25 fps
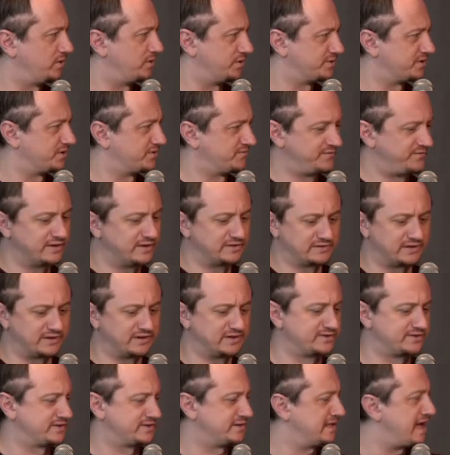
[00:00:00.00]
felt like
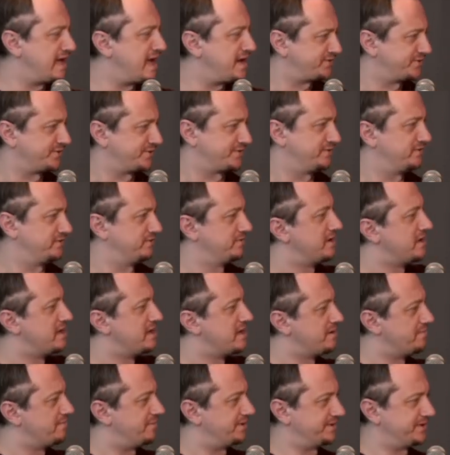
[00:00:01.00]
it's classical,
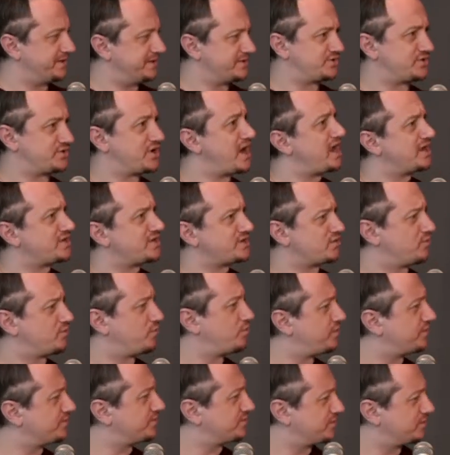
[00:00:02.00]
but it had jazz
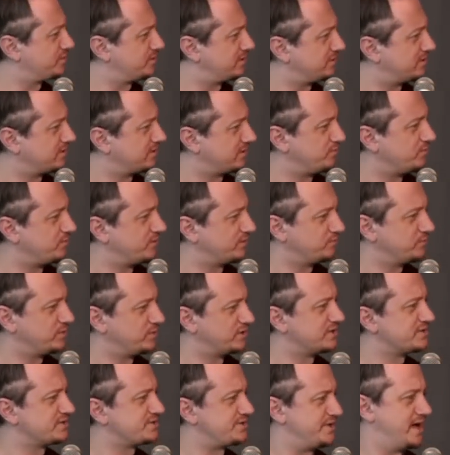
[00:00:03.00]
chords to it. I'm like, what what
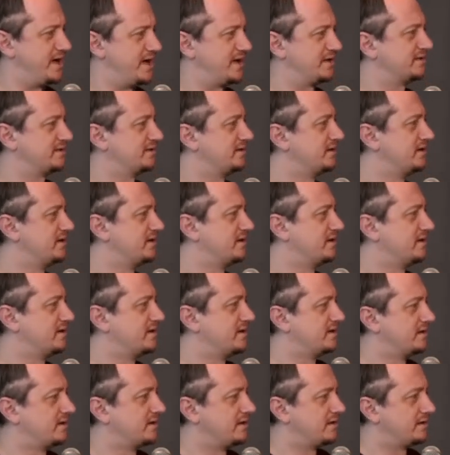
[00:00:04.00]
is that?
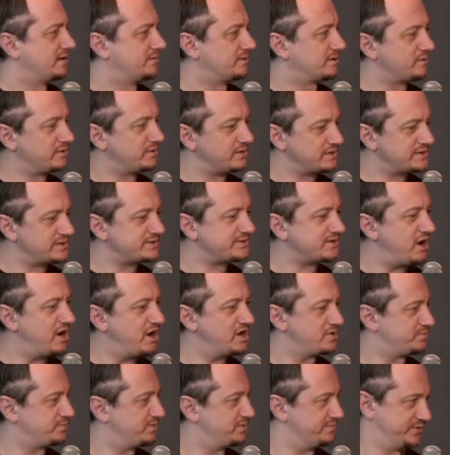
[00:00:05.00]
And I'm like, oh, it's
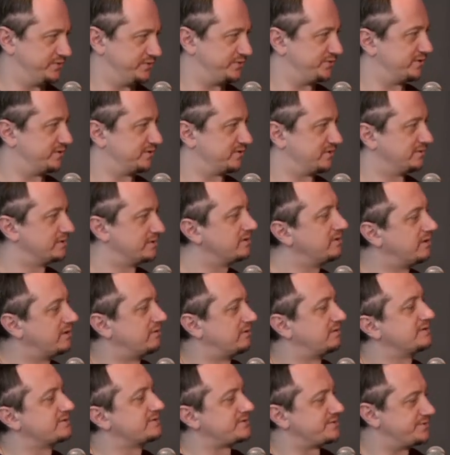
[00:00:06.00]
gospel music. I'm like, oh,
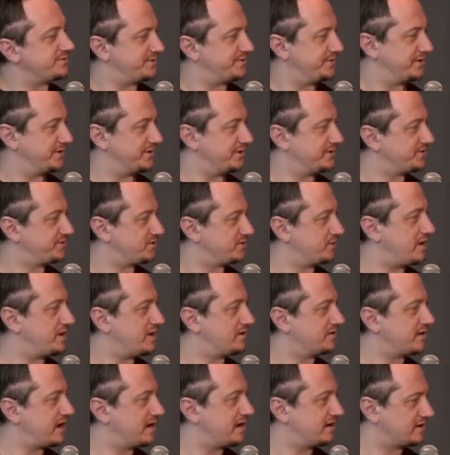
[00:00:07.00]
interesting. And so I,
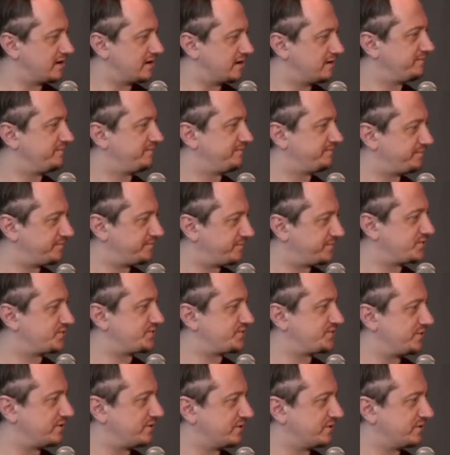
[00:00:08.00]
I kind of started